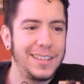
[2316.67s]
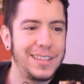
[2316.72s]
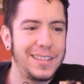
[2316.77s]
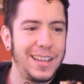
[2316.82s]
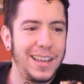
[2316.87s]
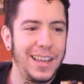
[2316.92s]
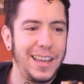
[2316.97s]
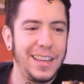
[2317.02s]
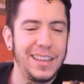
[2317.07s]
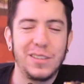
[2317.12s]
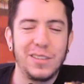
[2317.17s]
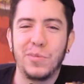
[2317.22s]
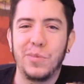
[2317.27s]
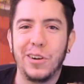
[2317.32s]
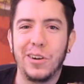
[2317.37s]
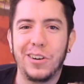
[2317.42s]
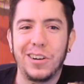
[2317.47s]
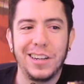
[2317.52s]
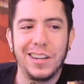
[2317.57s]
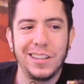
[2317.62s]
It's
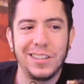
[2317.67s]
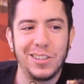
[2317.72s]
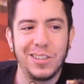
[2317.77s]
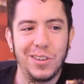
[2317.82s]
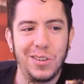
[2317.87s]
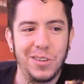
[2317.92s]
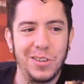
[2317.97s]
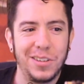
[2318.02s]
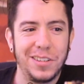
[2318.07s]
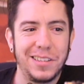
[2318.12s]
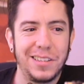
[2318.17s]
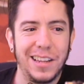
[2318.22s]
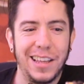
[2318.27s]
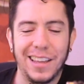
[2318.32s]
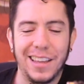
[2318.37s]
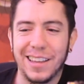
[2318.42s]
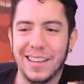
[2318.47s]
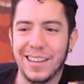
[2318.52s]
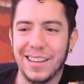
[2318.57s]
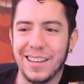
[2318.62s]
blurry, so it's
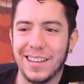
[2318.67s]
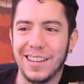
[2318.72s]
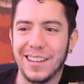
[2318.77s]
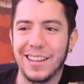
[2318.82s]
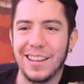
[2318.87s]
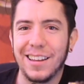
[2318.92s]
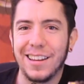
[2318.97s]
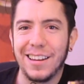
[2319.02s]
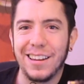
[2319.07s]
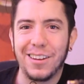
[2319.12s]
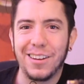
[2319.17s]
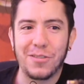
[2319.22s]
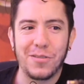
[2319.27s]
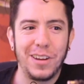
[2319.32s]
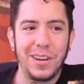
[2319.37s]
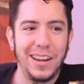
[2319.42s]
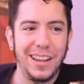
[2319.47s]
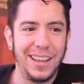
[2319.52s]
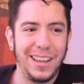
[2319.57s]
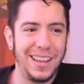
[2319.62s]
like not
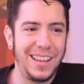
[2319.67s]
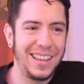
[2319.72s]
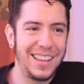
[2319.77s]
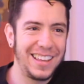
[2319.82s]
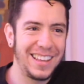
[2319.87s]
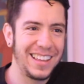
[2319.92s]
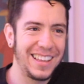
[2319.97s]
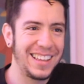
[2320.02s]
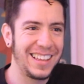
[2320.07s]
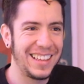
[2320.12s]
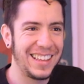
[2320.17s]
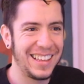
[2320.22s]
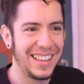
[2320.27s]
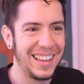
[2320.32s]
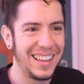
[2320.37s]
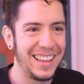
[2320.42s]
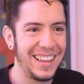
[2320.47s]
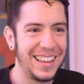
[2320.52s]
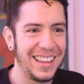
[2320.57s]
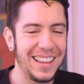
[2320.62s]
really
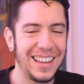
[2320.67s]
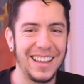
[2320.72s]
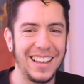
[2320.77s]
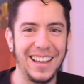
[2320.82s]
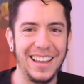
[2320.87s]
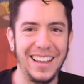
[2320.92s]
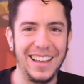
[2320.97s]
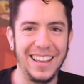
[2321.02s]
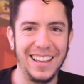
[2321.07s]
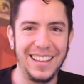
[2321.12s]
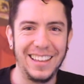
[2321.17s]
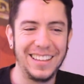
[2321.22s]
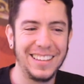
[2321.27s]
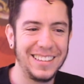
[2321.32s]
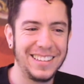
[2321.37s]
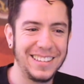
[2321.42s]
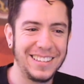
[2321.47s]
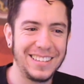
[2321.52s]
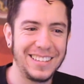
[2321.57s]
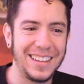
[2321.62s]
an
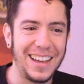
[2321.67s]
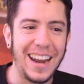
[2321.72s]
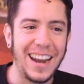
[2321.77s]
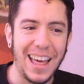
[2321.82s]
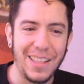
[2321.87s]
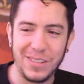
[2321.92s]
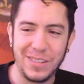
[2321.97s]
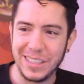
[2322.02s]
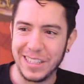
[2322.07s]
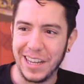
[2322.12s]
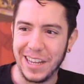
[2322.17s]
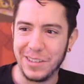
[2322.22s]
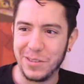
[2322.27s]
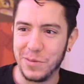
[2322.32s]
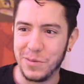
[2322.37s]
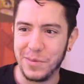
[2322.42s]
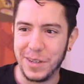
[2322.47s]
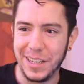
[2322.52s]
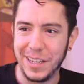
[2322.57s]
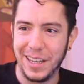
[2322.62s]

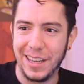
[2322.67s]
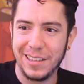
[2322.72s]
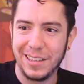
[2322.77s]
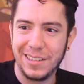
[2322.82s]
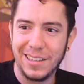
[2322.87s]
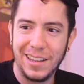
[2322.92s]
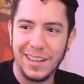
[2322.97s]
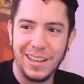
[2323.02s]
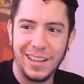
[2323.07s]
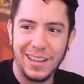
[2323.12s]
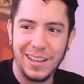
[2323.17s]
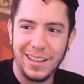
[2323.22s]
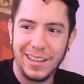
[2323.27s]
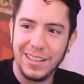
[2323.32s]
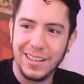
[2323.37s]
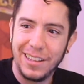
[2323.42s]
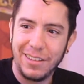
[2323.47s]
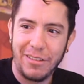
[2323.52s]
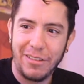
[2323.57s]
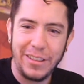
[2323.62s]
advertisement, but yes.
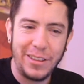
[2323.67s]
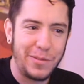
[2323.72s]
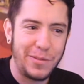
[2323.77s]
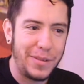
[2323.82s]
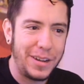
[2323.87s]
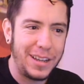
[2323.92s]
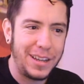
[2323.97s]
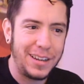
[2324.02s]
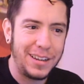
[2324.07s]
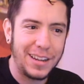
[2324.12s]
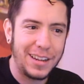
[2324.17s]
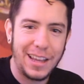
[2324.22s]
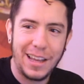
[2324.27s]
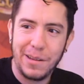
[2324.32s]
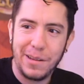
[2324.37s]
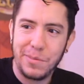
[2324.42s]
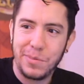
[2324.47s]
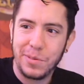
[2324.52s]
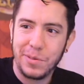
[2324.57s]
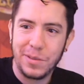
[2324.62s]
Renderman,
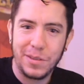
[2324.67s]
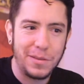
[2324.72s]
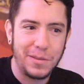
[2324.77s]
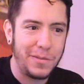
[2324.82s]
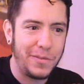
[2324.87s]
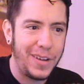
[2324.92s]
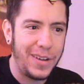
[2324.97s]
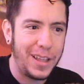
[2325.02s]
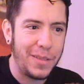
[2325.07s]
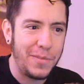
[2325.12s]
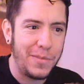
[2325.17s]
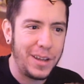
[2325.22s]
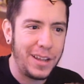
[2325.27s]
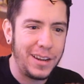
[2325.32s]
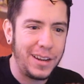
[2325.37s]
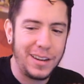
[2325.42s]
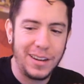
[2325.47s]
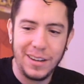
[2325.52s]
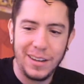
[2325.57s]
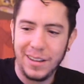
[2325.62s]
Cap,
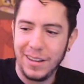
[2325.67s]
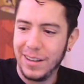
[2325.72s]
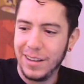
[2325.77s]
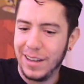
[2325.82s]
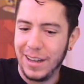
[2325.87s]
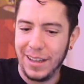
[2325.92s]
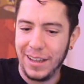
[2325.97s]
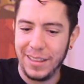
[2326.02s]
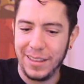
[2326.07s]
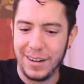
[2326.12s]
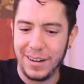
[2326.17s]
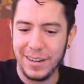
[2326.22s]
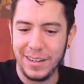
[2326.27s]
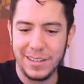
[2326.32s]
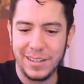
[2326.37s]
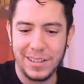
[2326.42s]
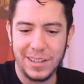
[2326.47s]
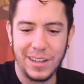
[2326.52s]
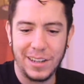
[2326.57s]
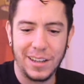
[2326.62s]
Batman, and there
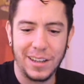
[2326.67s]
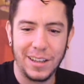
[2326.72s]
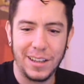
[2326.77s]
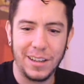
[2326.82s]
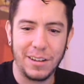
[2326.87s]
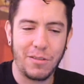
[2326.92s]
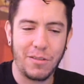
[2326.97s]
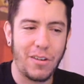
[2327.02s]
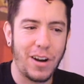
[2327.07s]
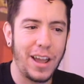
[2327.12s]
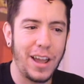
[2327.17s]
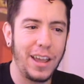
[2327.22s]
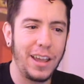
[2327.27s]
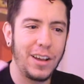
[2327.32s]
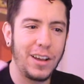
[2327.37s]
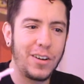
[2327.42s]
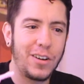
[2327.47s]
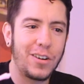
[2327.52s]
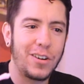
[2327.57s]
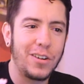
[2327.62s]
is a
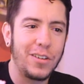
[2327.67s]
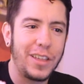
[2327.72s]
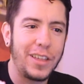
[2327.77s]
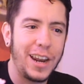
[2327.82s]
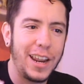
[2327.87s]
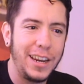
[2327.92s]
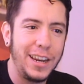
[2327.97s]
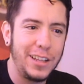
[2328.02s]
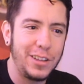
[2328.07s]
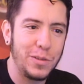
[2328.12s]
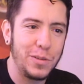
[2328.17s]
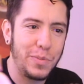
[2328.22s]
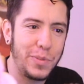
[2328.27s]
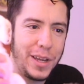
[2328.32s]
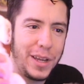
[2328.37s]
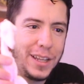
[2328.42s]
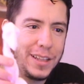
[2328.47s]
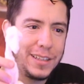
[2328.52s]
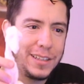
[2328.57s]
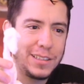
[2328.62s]
crying Coral that I need to
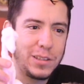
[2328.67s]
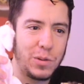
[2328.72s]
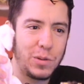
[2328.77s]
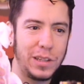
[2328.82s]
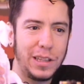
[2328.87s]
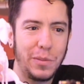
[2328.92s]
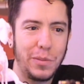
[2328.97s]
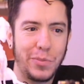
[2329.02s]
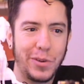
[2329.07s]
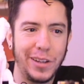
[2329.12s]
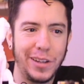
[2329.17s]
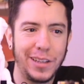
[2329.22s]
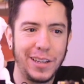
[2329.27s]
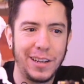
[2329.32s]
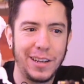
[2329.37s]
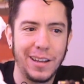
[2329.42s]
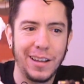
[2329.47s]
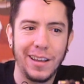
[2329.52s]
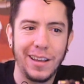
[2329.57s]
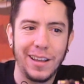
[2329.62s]
paint. It's 3D
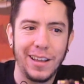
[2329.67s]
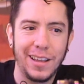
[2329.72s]
printed.